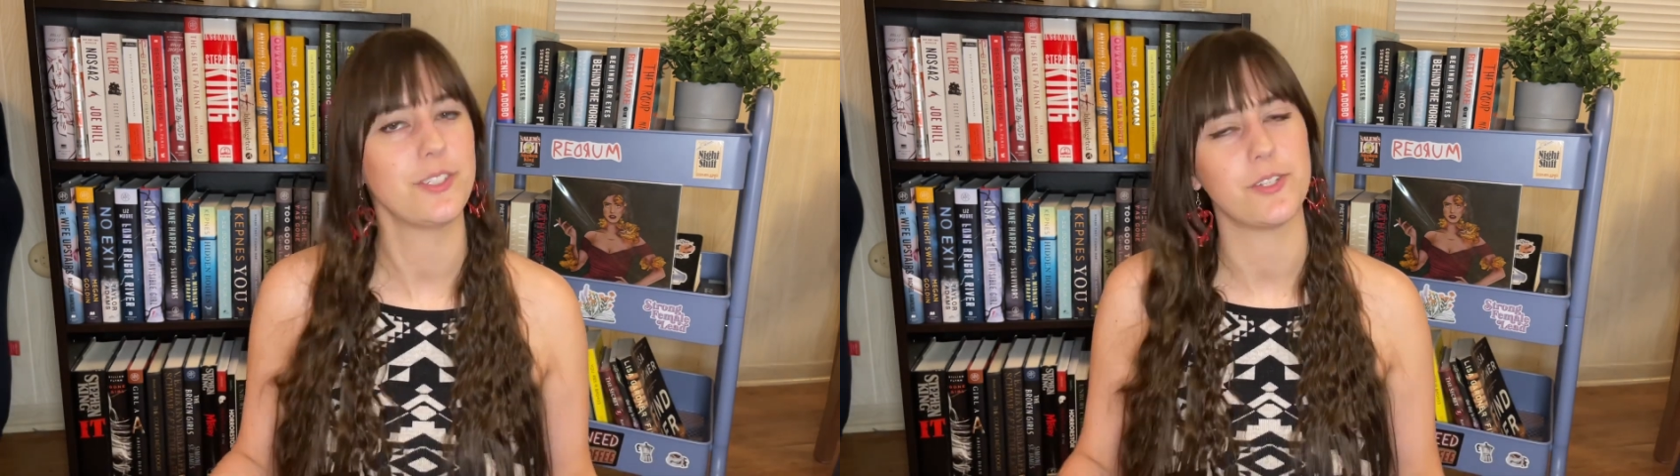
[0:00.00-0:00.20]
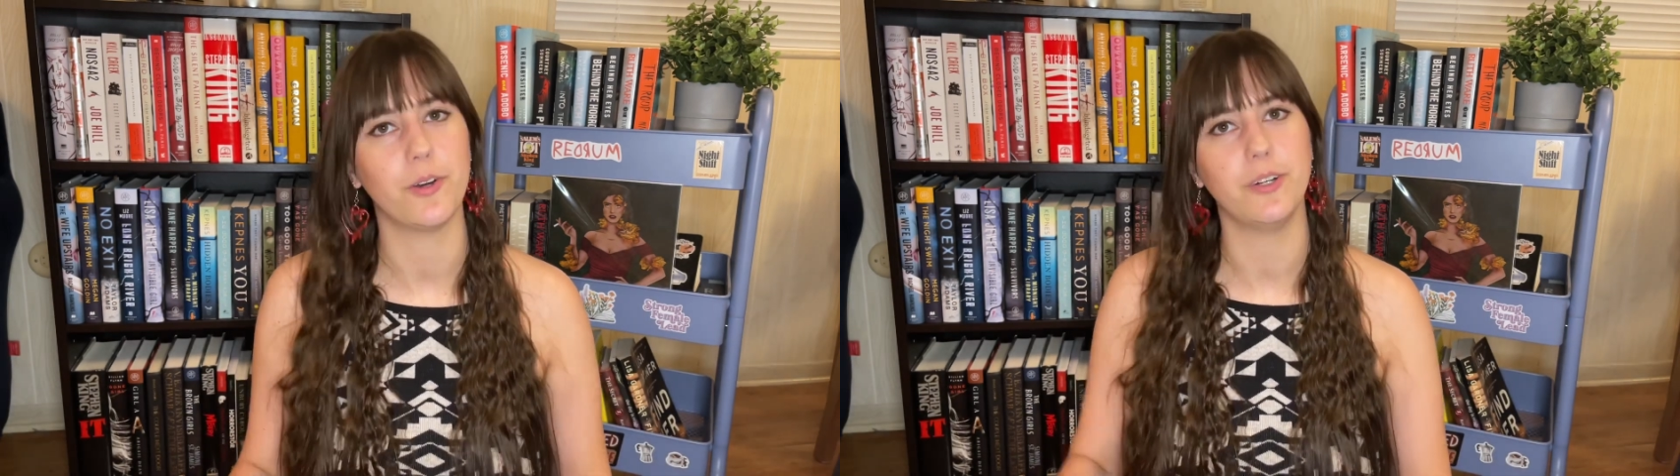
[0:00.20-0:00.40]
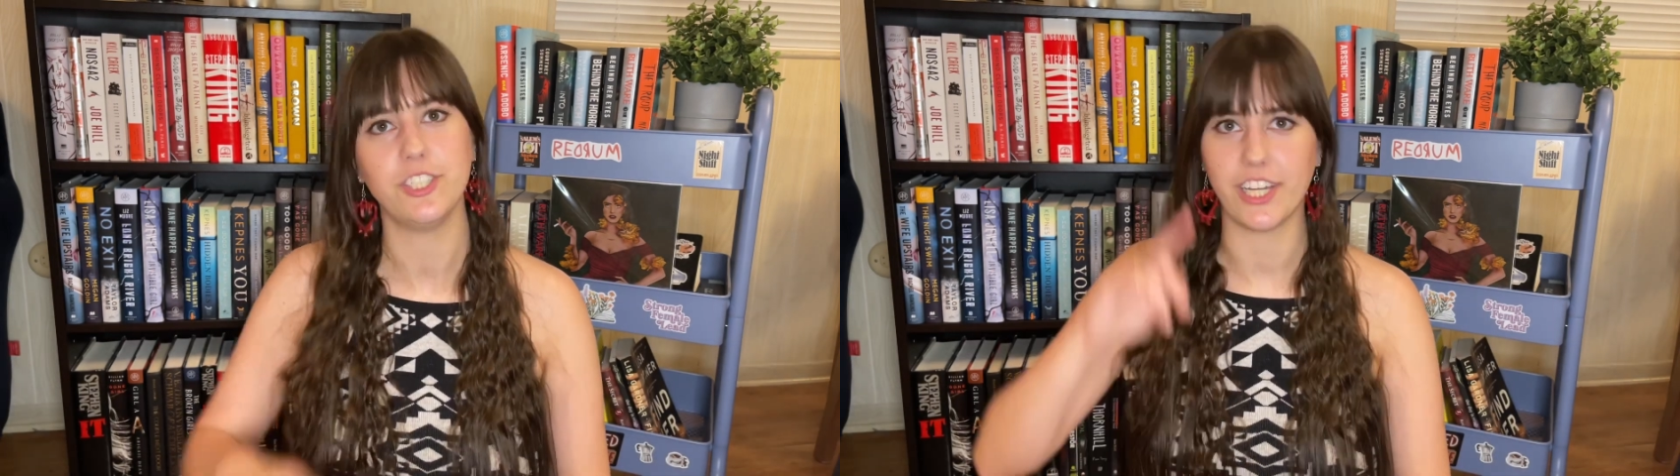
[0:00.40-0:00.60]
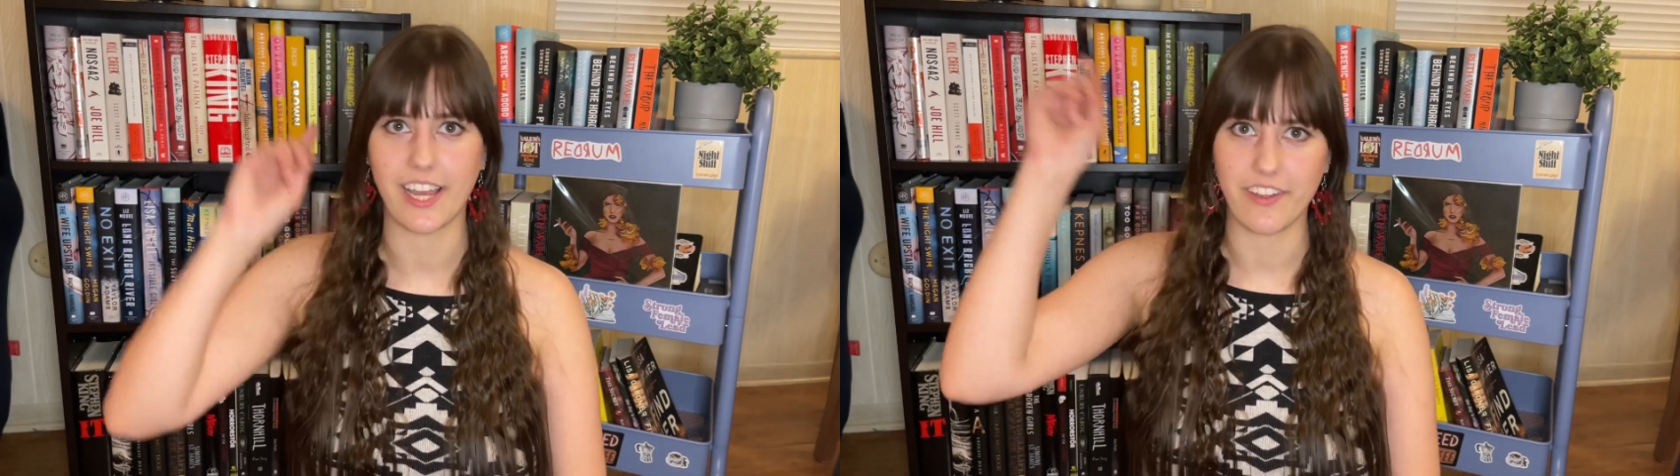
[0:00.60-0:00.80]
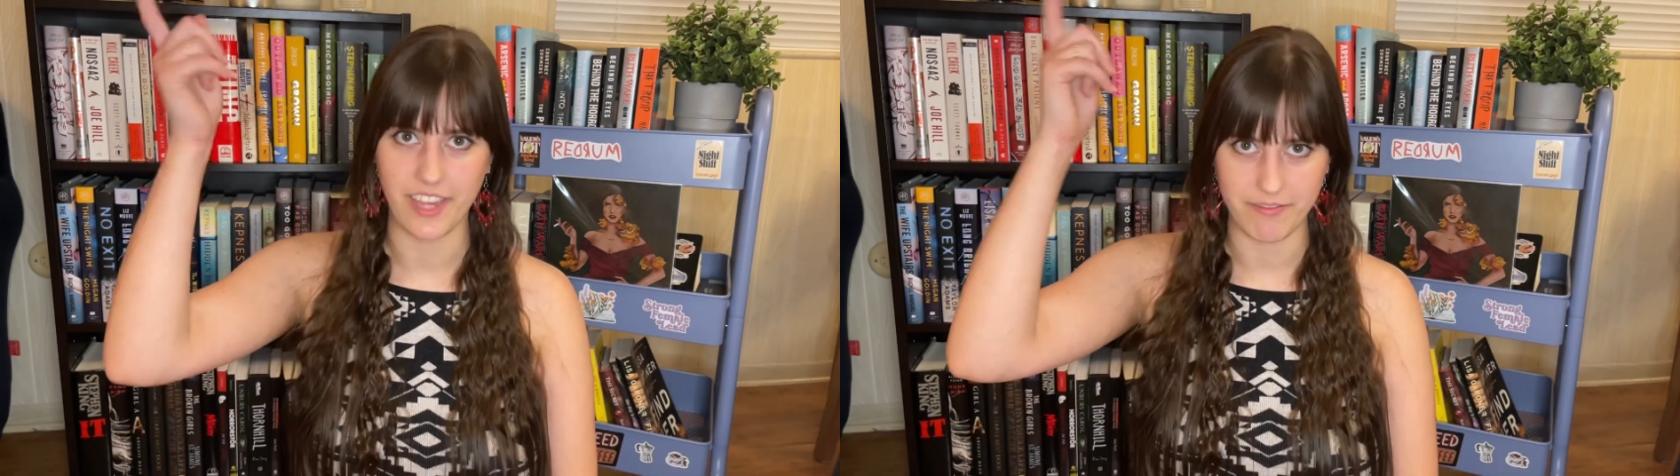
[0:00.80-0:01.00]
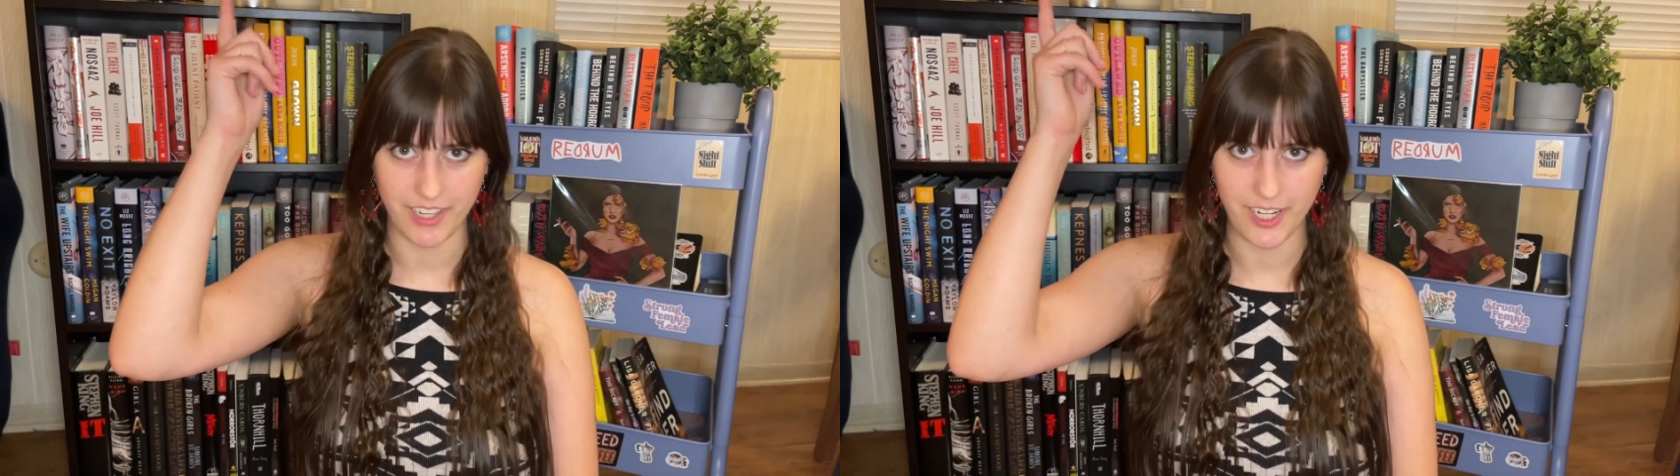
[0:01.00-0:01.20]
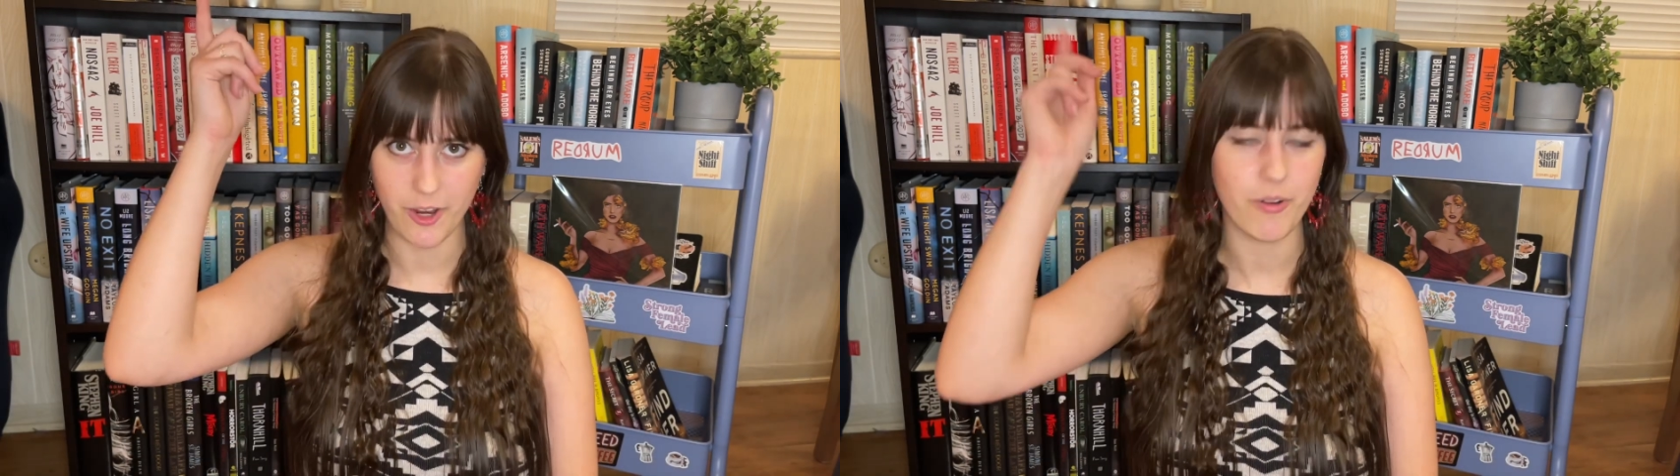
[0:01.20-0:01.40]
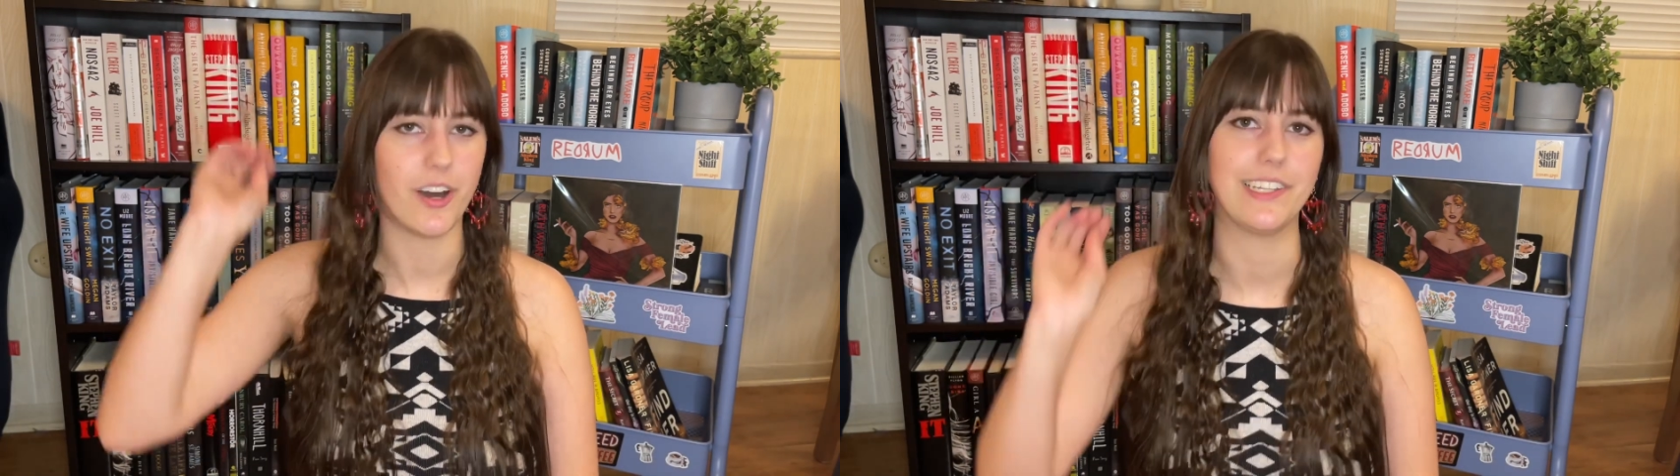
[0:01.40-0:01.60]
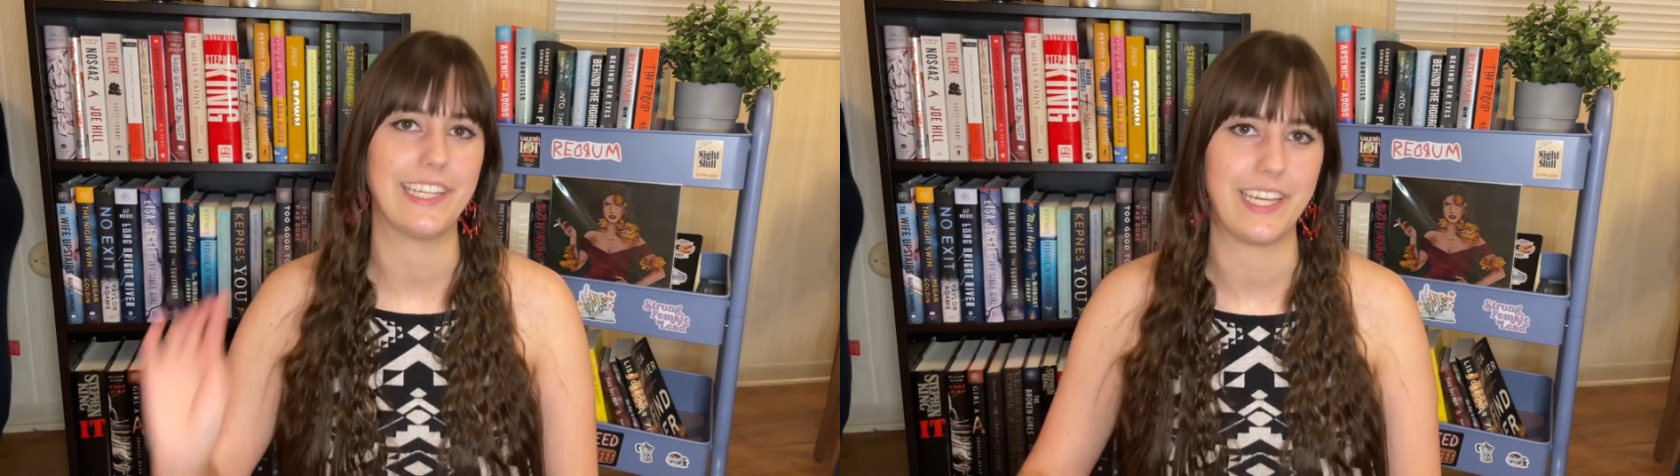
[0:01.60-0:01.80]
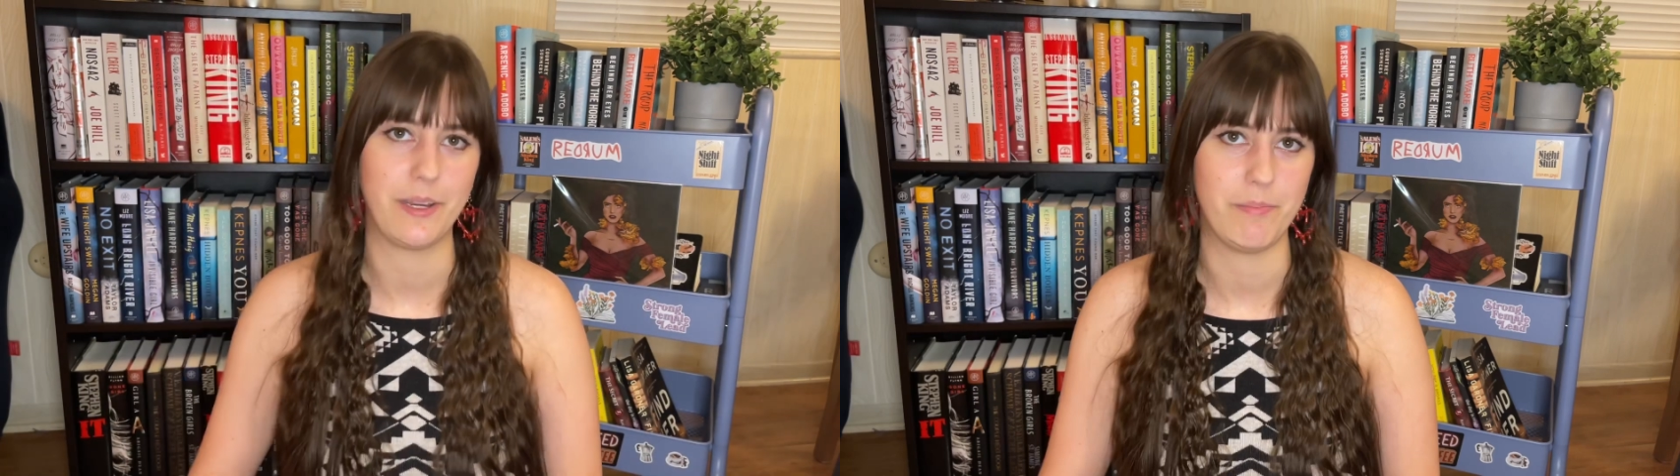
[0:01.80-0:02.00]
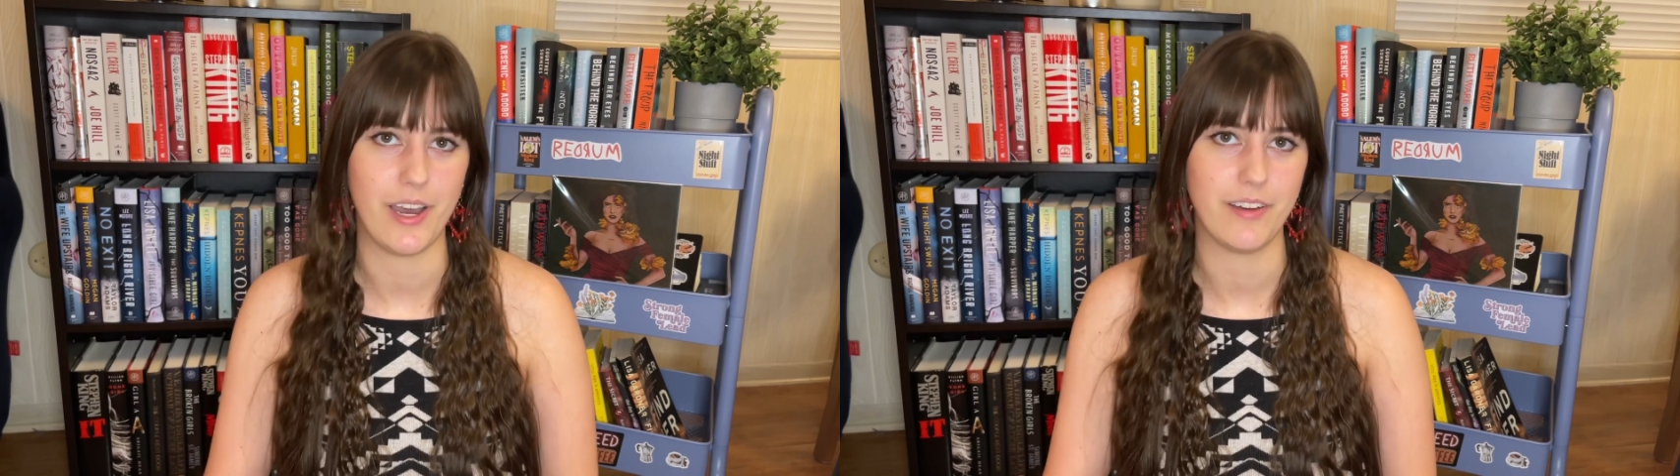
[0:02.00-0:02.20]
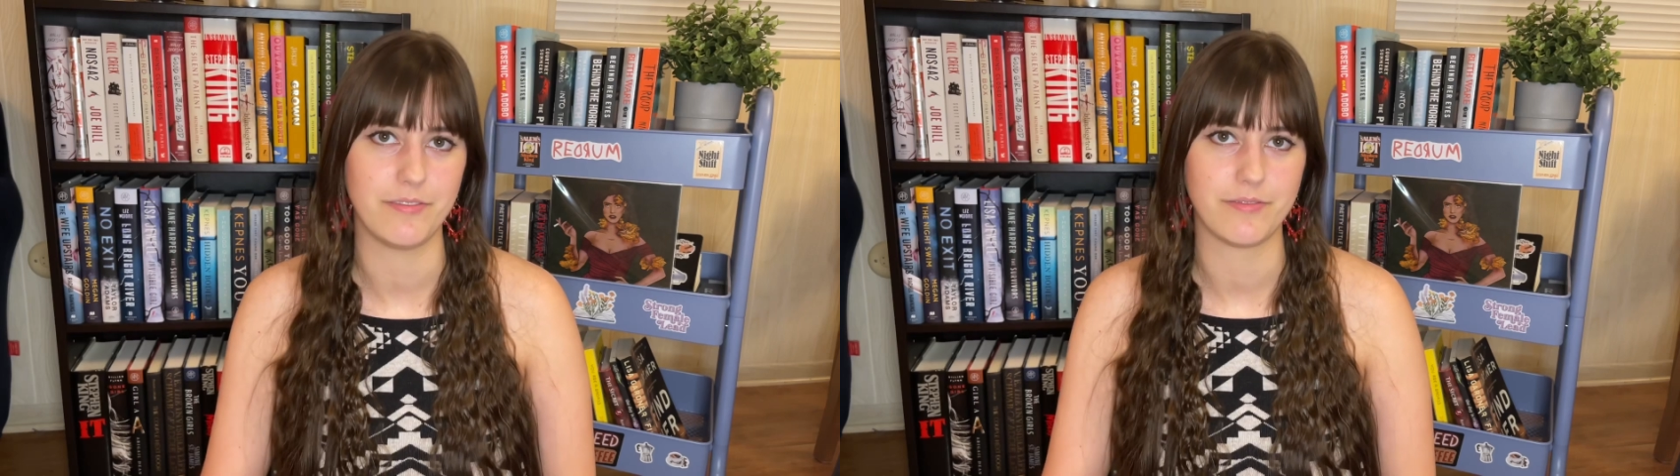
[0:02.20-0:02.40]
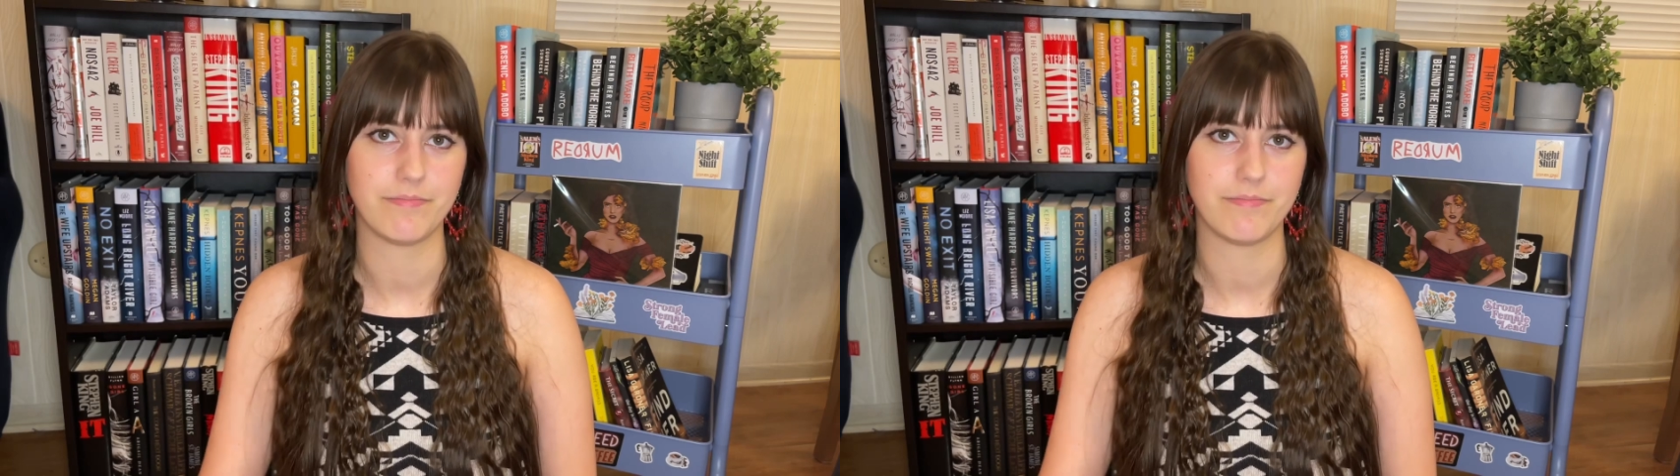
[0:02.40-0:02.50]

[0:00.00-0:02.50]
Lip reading: so check out that video, I'll link it above.